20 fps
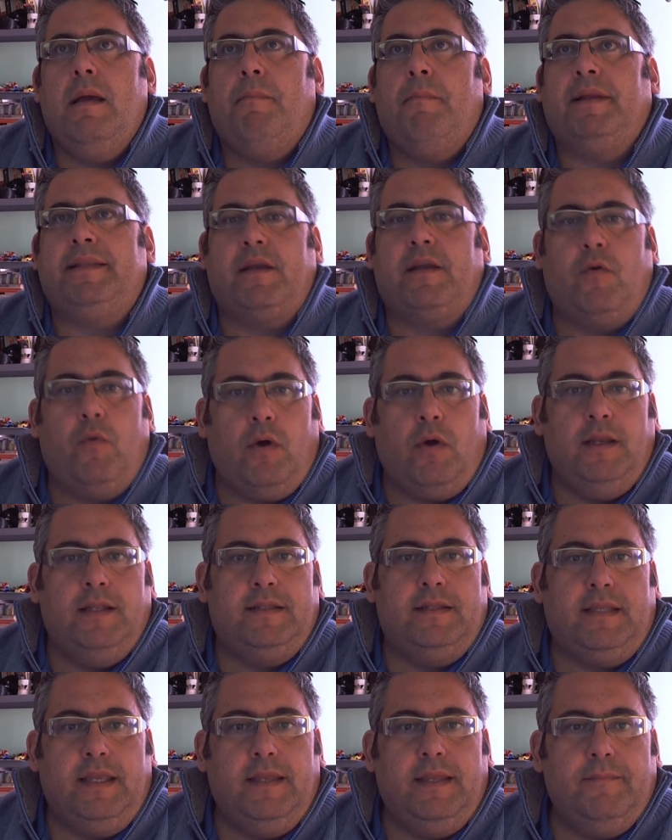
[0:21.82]
but a
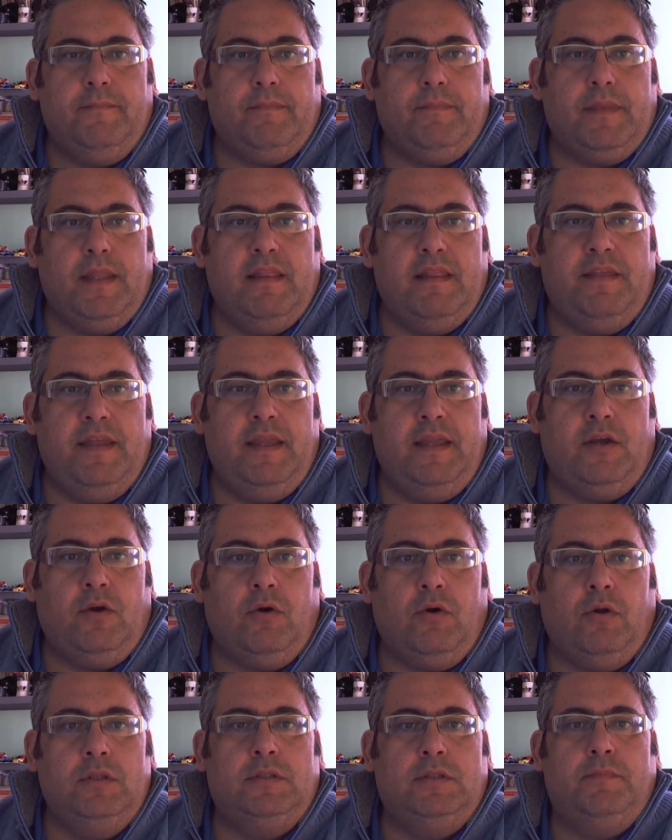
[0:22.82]
quality they
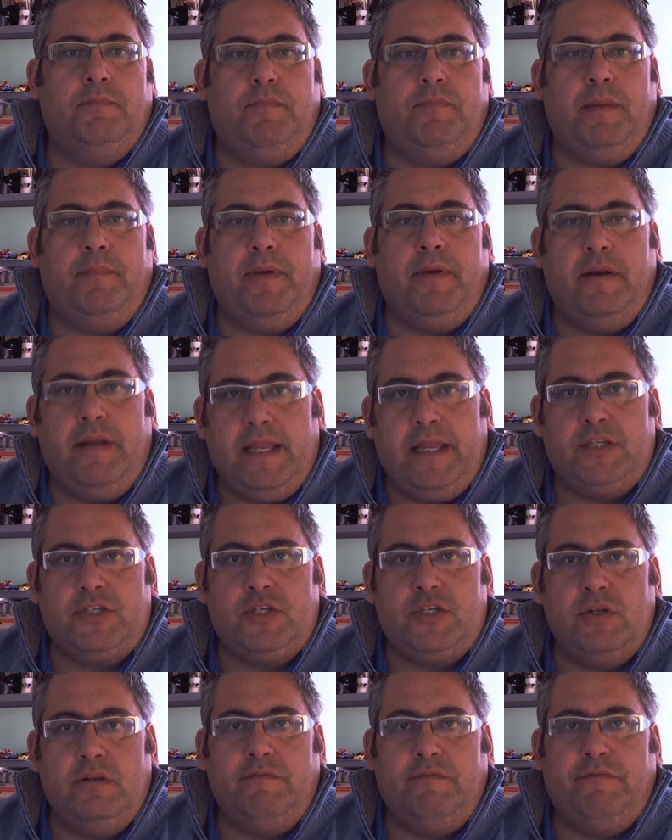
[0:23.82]
called
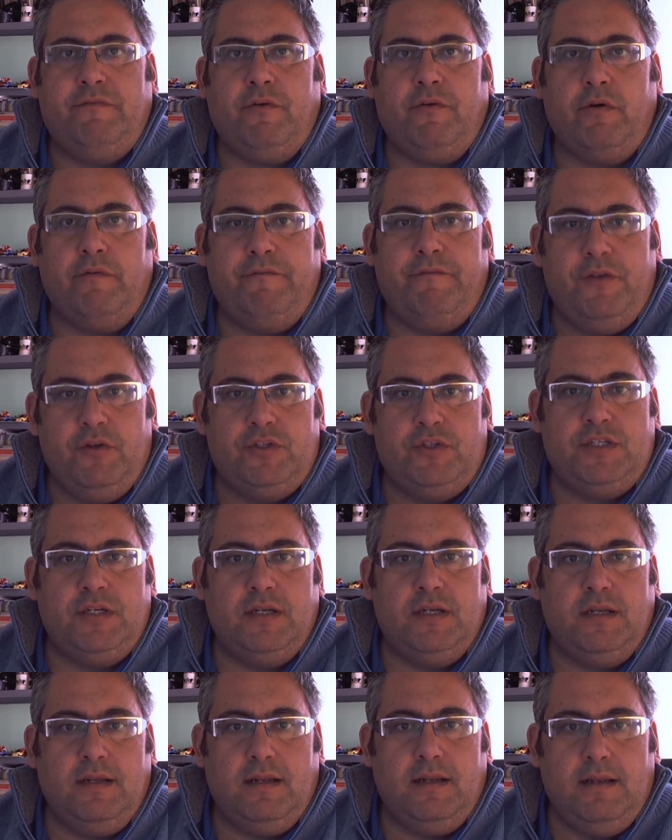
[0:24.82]
preparation for
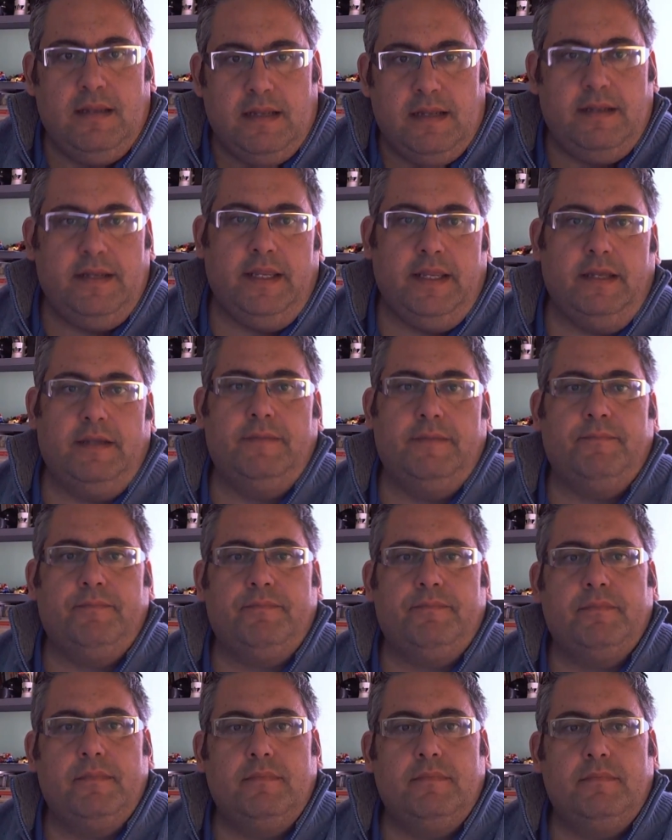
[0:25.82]
future learning.
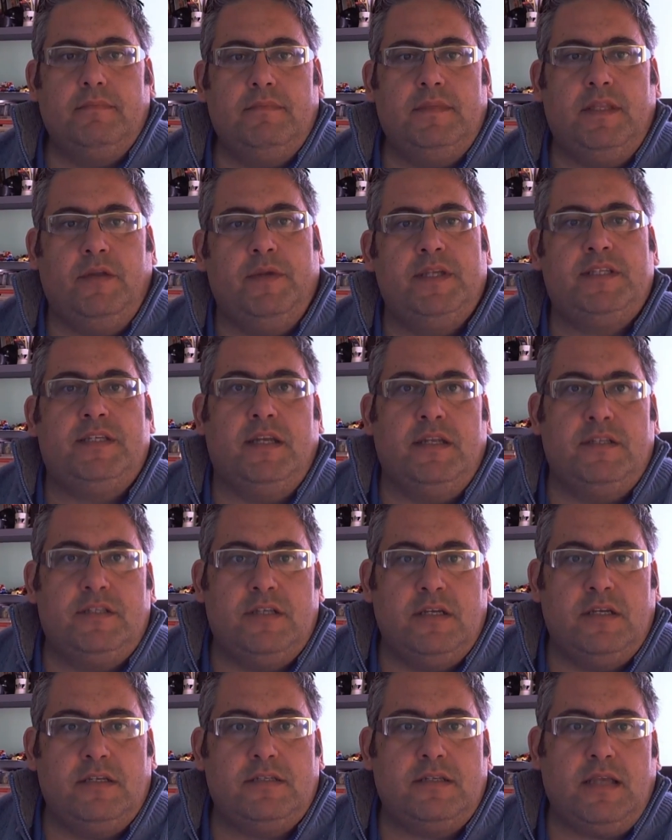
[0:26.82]
The
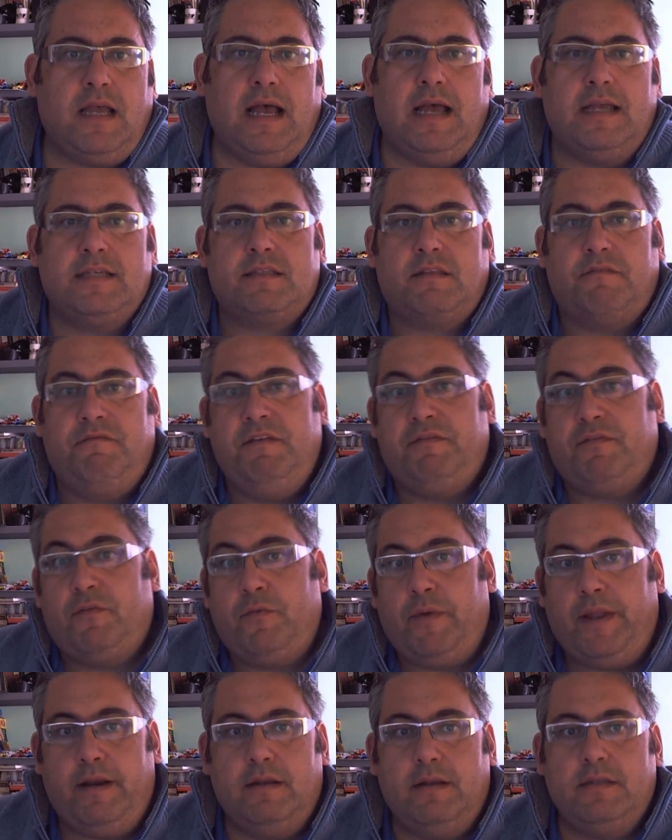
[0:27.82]
researchers asked
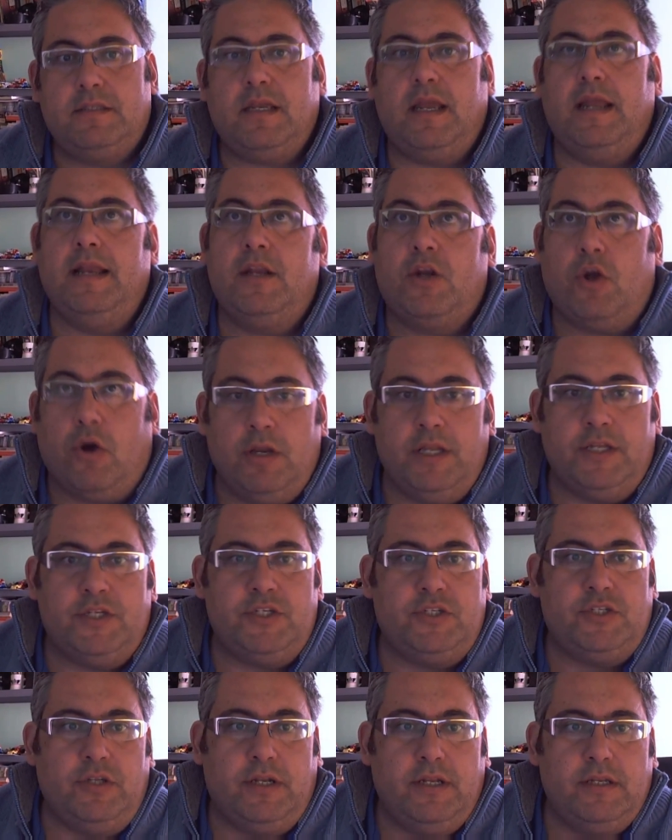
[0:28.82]
fifth graders and
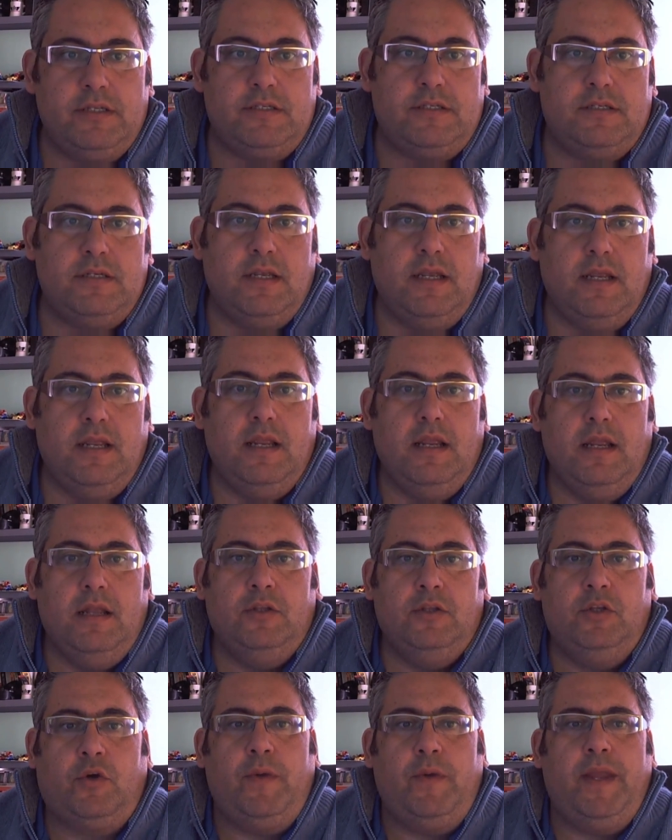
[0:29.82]
college students
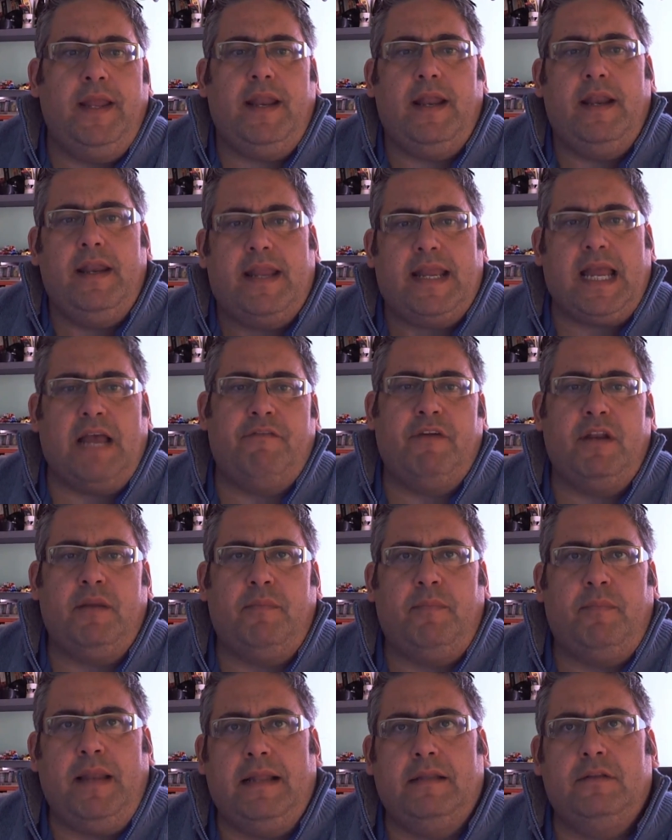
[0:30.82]
to create a
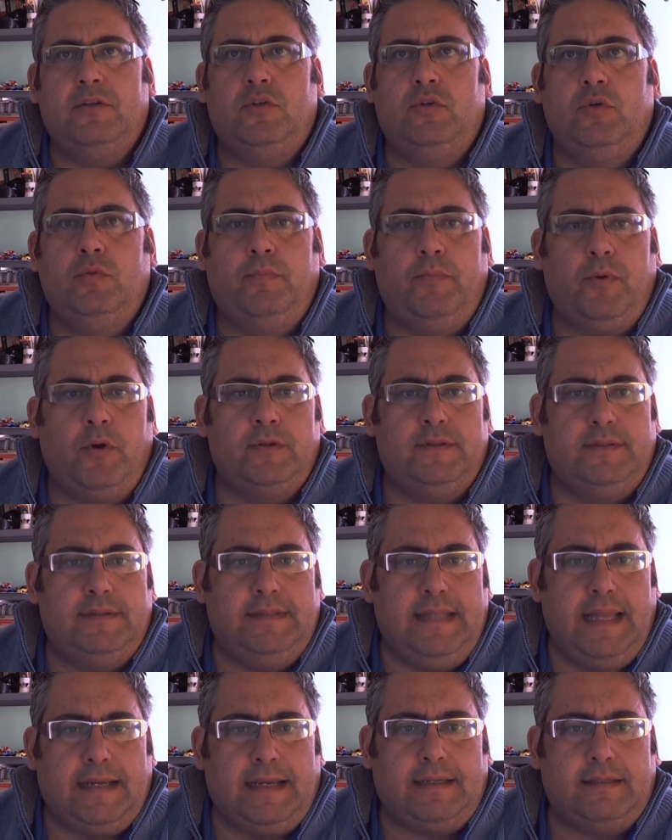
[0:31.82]
recovery plan to
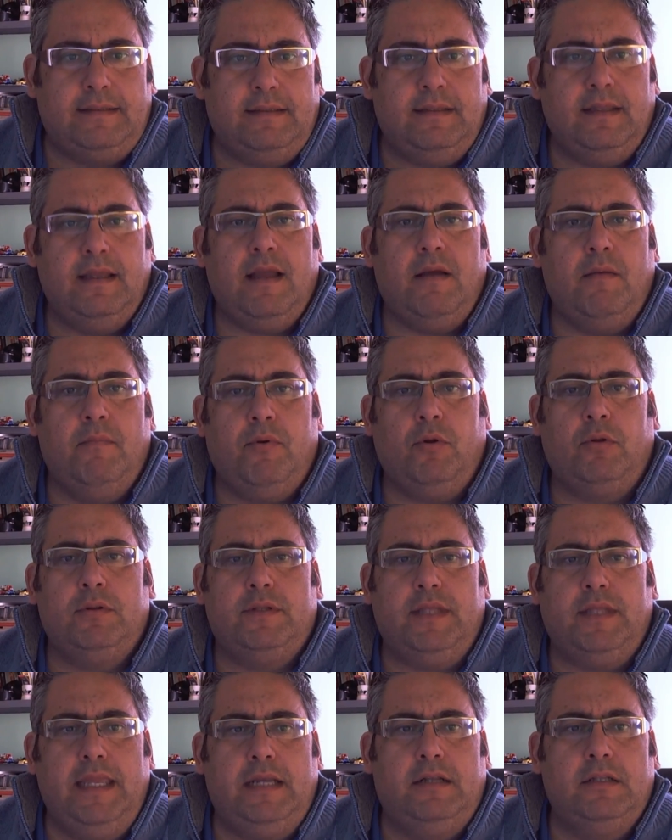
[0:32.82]
protect
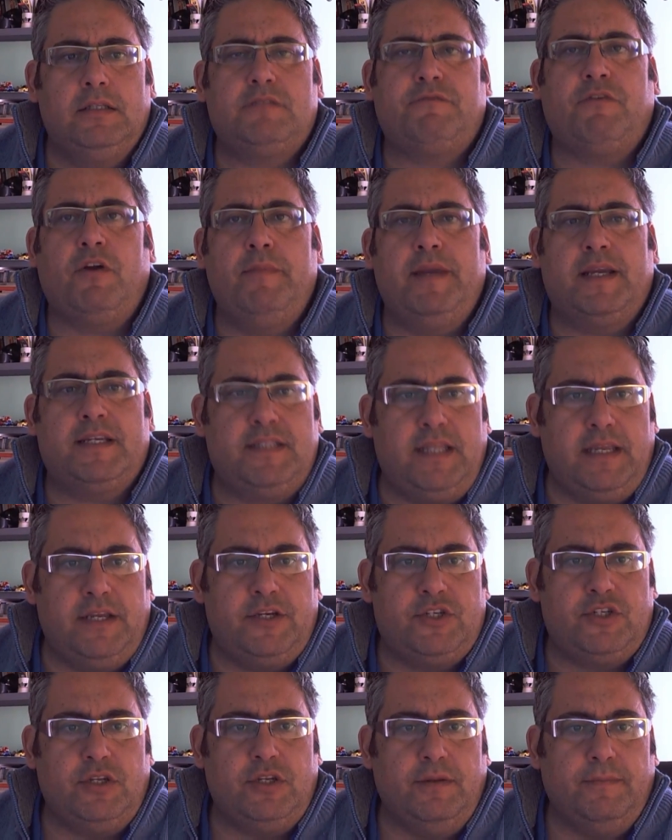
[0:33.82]
bald eagles from
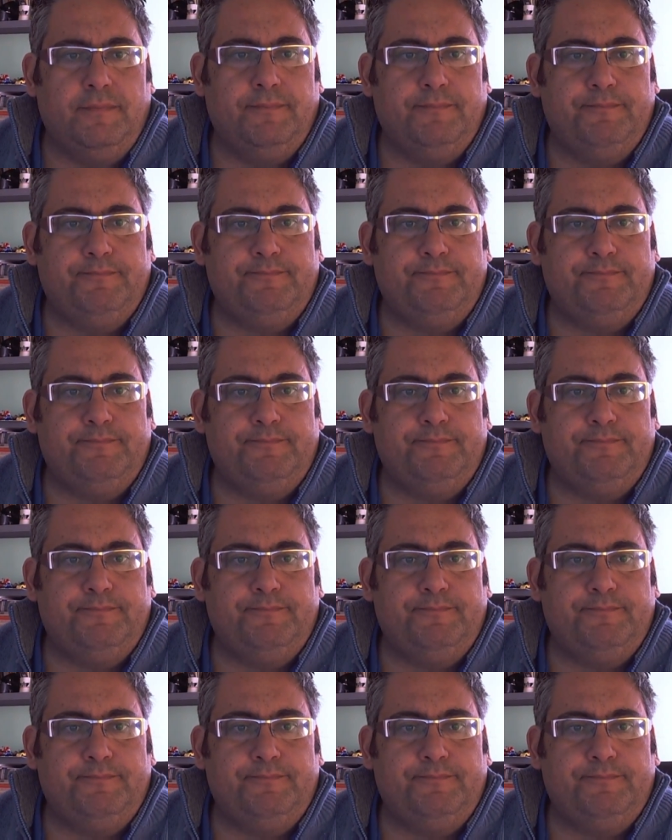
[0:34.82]
extinction.